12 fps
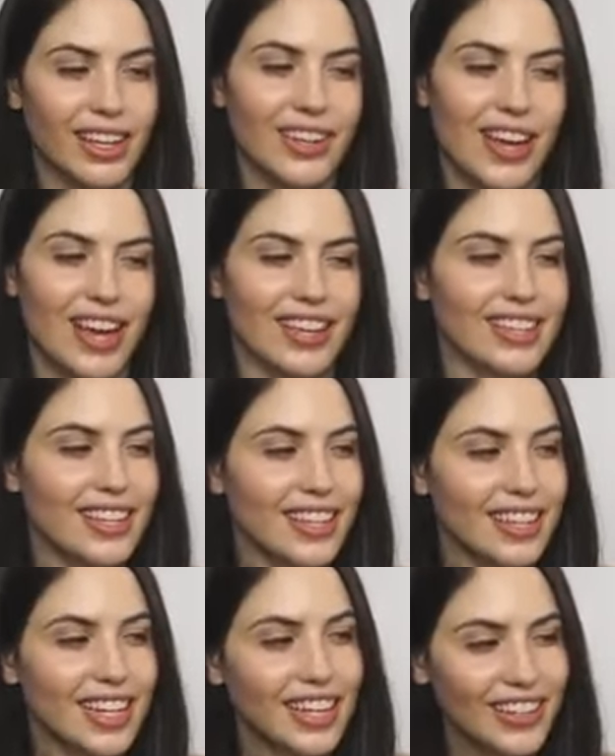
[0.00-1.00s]
Okay,
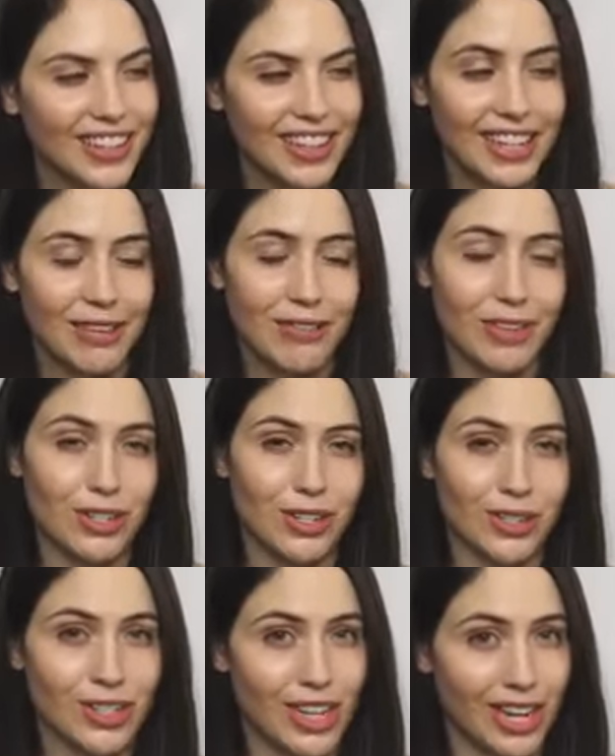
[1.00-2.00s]
here are the
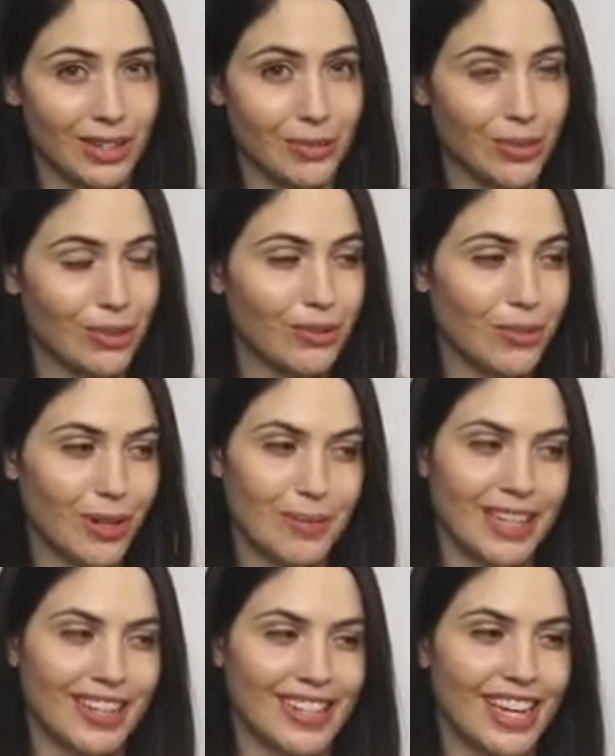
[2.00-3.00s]
official chain rule
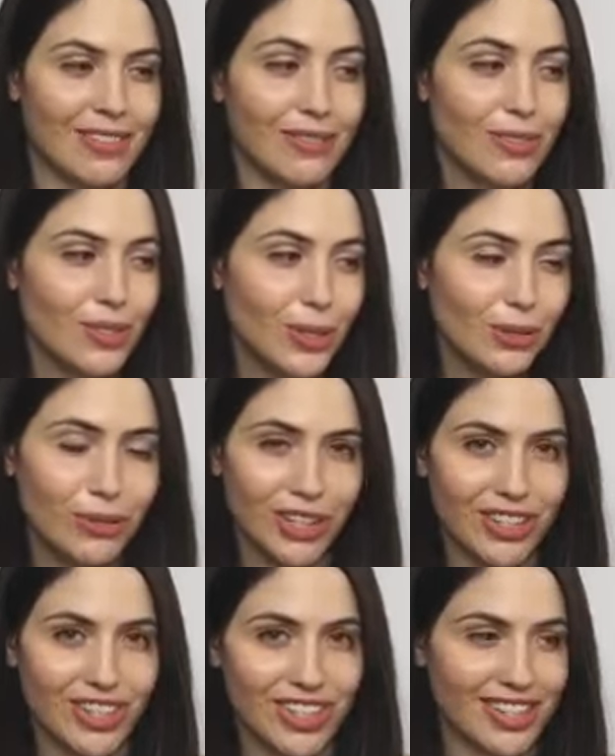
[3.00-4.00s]
formulas. I have two
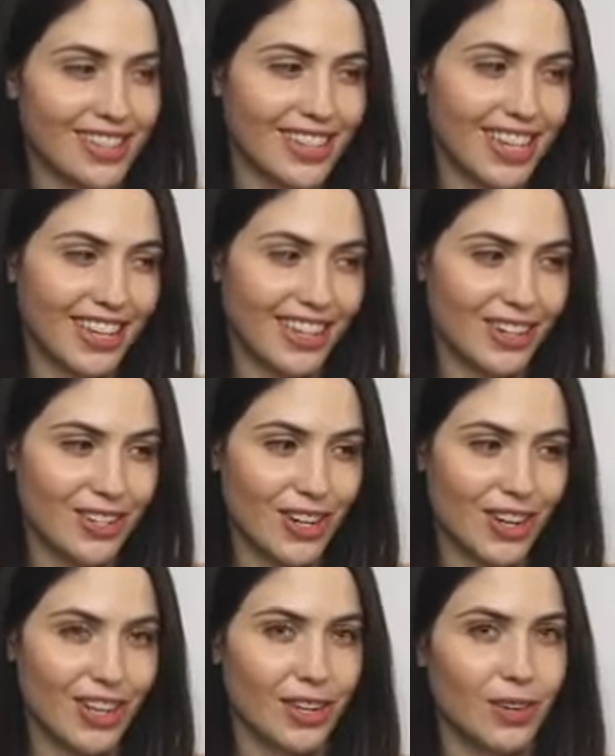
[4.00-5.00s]
versions here to
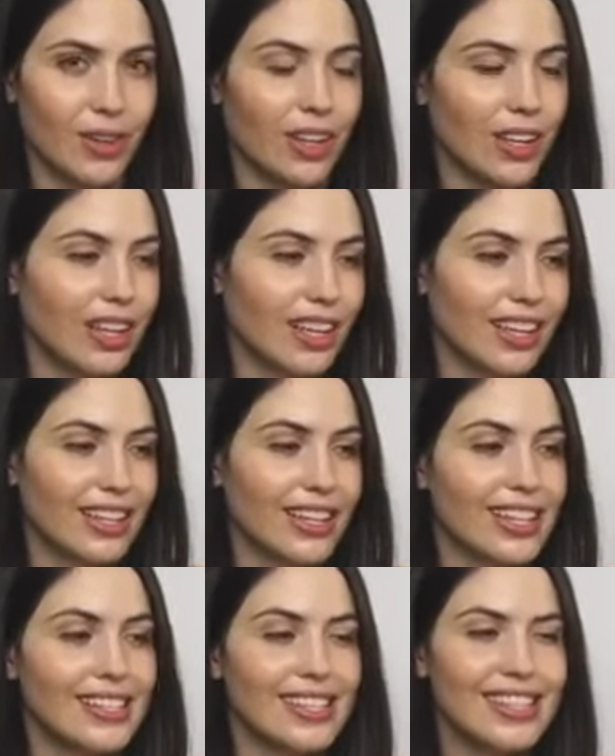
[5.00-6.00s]
show you.
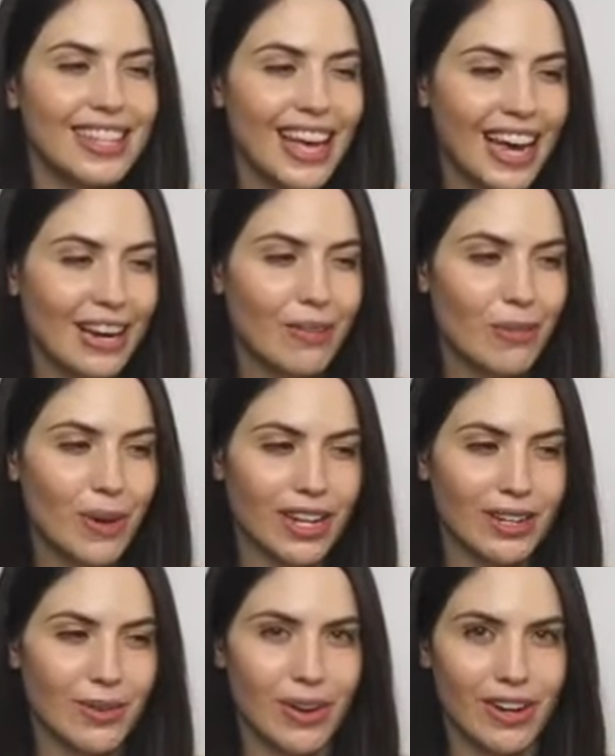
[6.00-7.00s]
It's kind of what
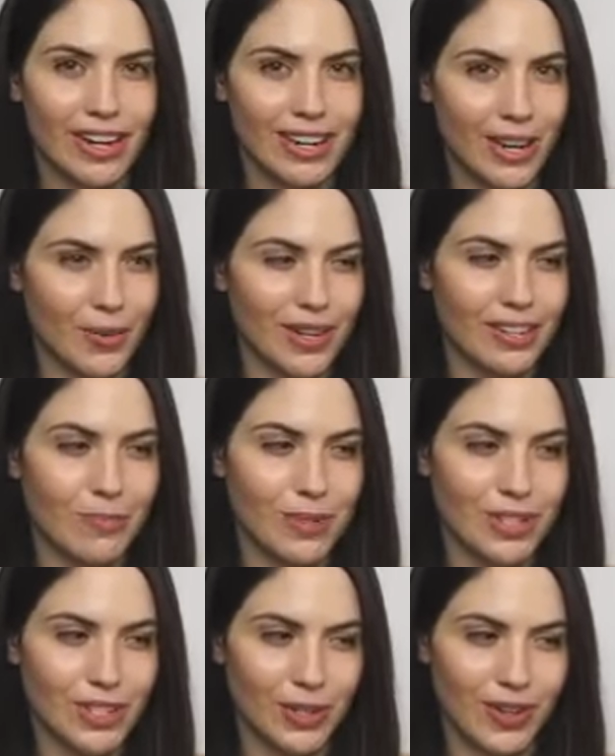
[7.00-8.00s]
you already know, what you've
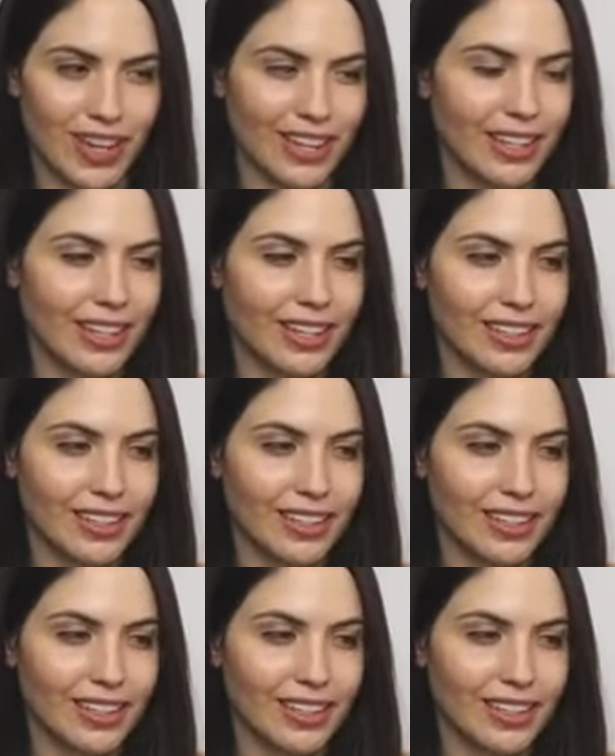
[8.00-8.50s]
been doing.